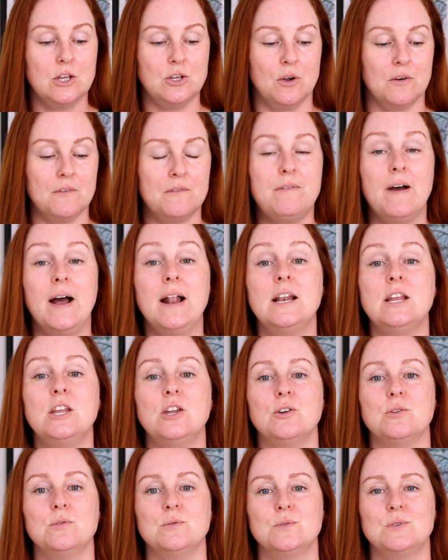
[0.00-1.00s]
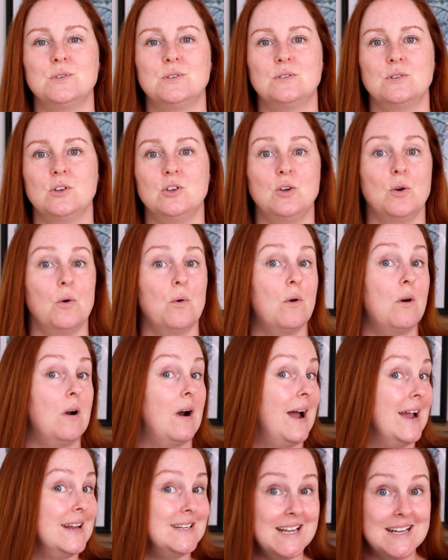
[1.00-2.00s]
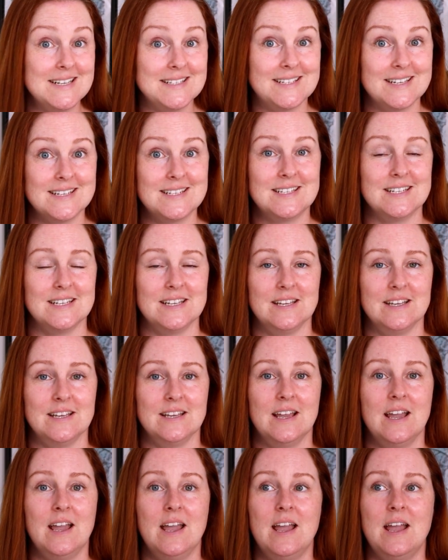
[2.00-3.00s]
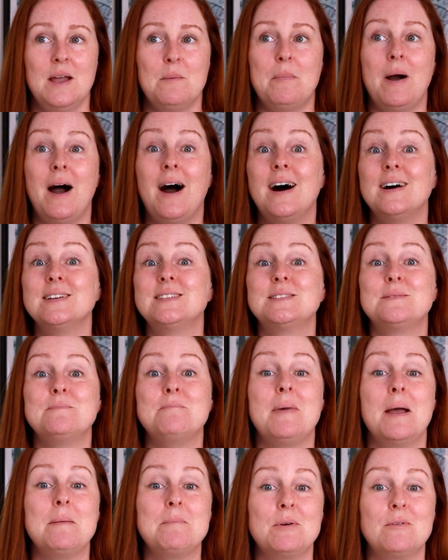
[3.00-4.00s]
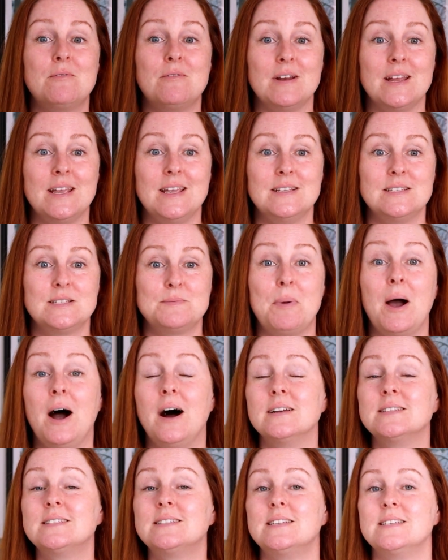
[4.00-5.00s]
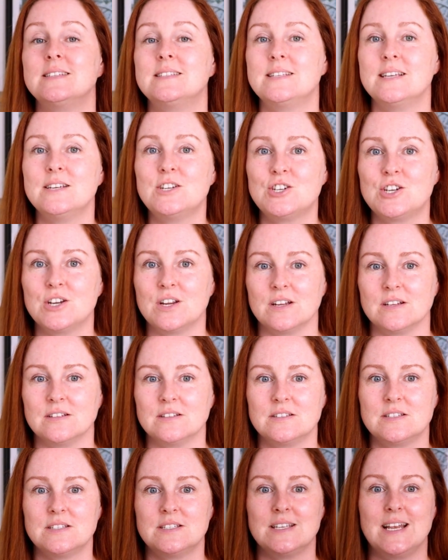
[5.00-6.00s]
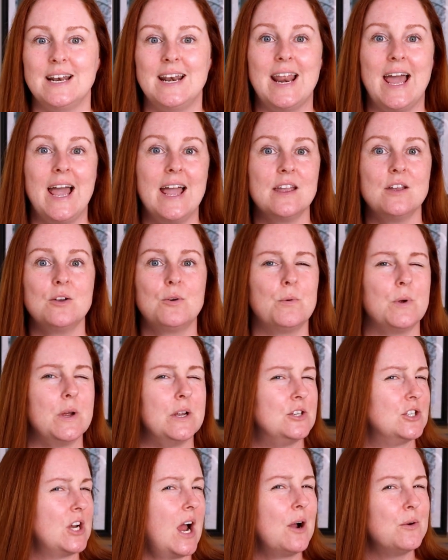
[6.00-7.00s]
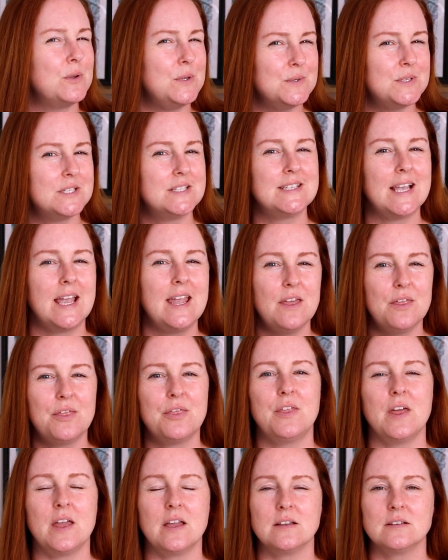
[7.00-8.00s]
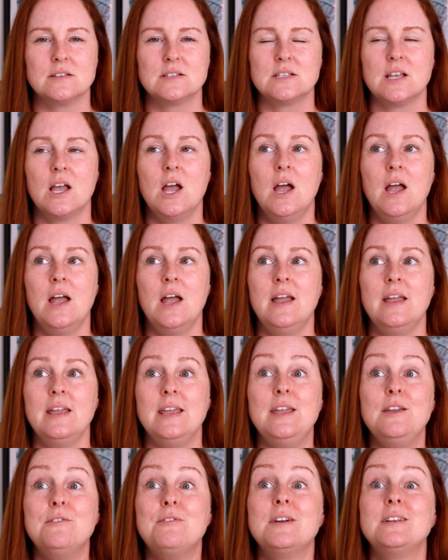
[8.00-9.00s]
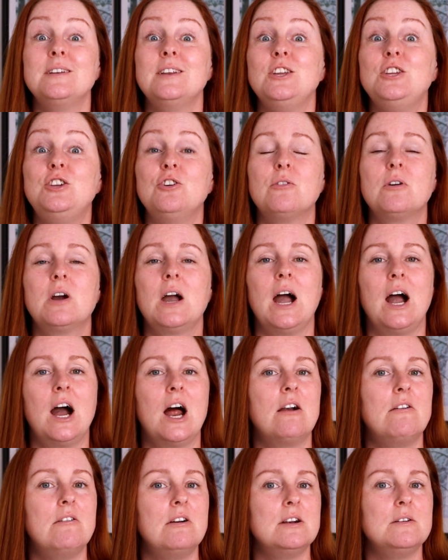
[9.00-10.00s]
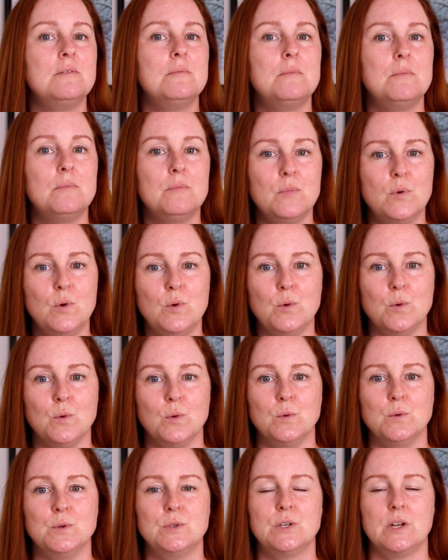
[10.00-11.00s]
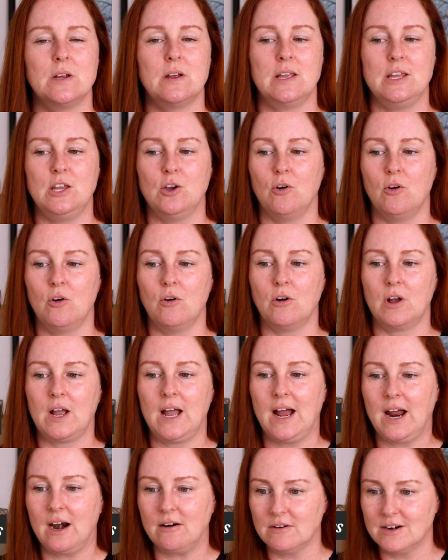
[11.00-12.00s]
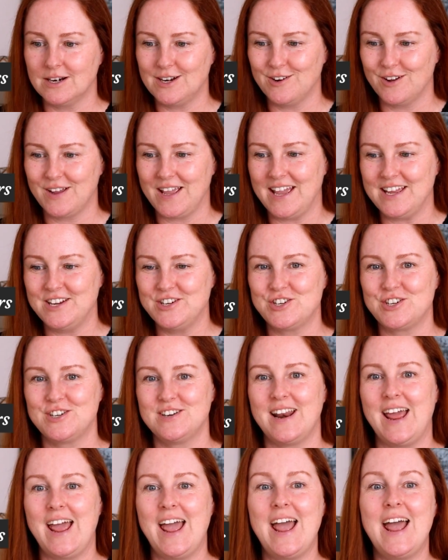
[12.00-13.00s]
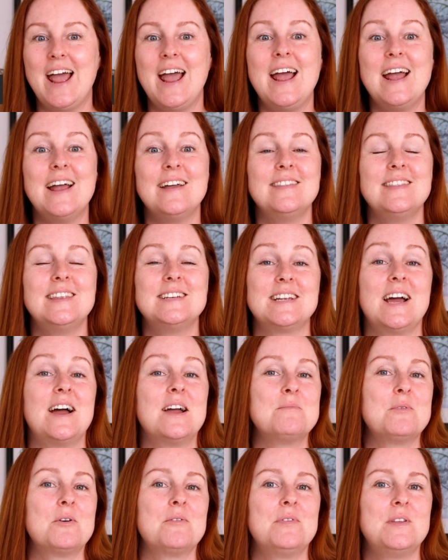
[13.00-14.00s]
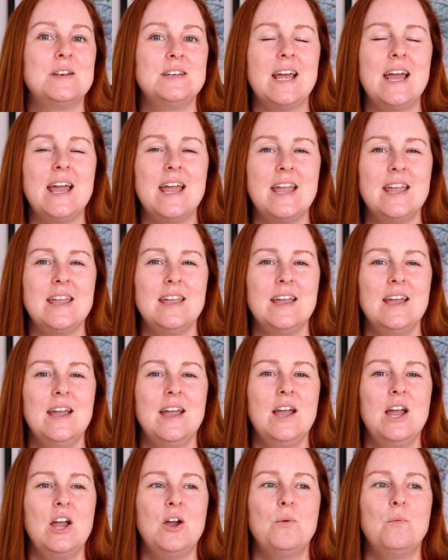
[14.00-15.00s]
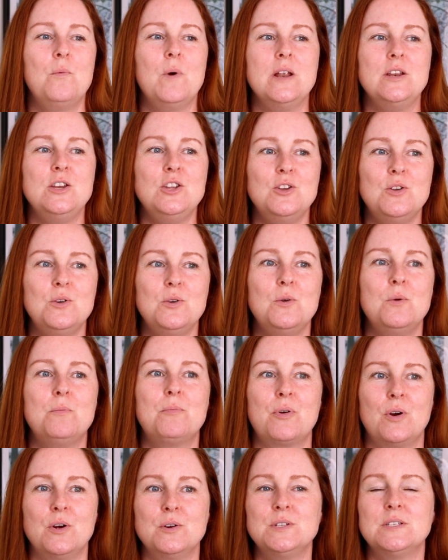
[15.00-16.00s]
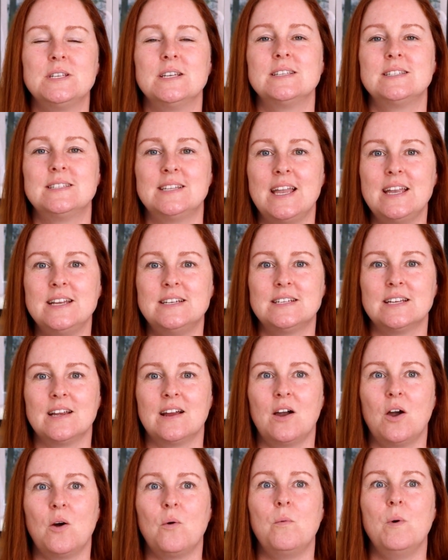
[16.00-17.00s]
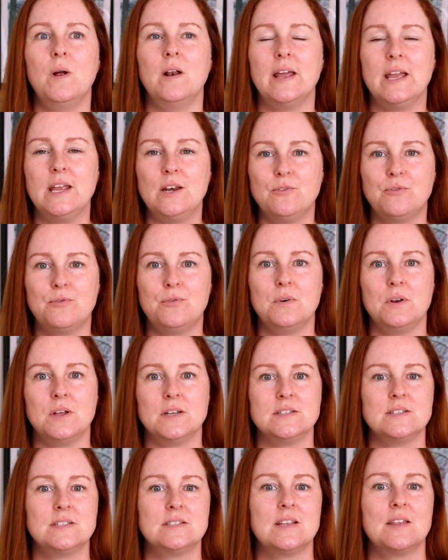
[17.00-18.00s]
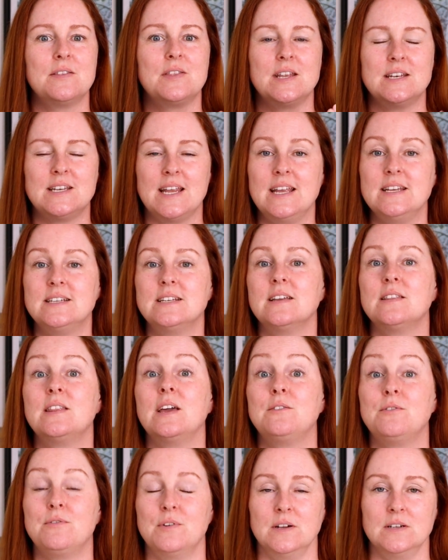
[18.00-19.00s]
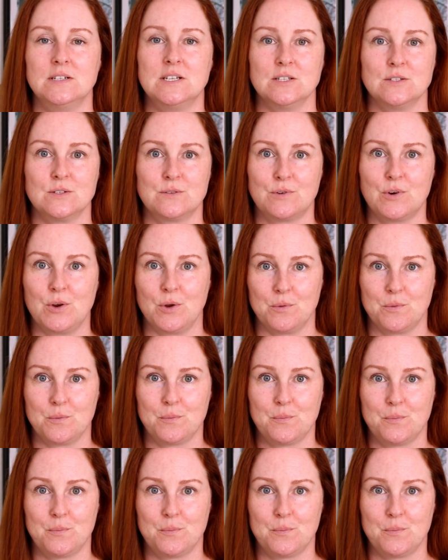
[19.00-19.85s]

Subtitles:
your values, your identity, past memories, past decisions, language, how you say things, even your current mood, your current location, and the time of the day when you process data will influence the data that filters through.